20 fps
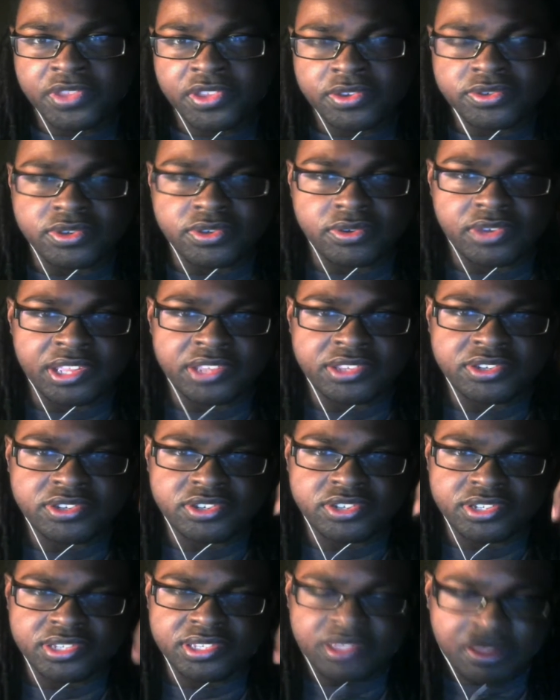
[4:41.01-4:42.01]
So it's
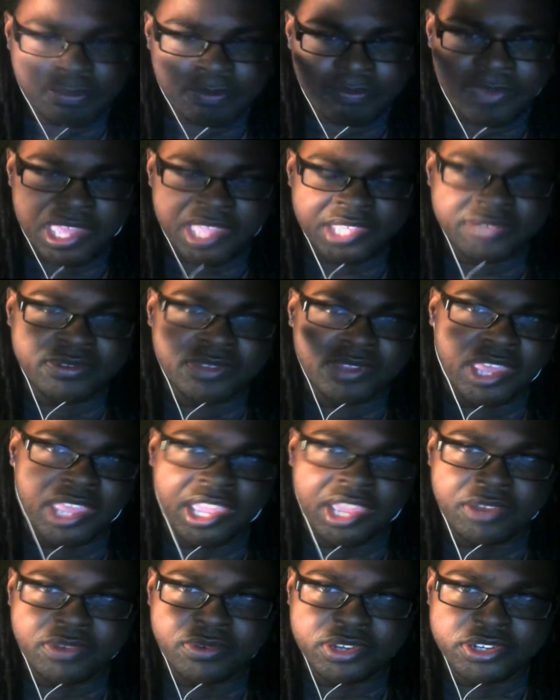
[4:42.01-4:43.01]
just the mental
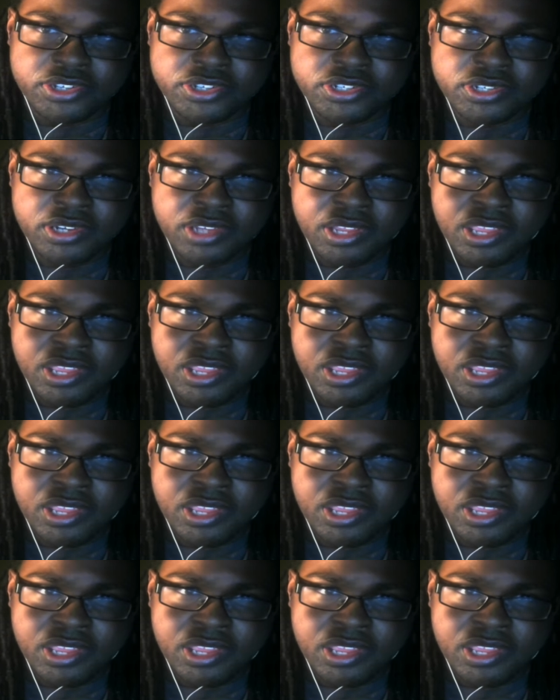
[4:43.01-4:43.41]
anguish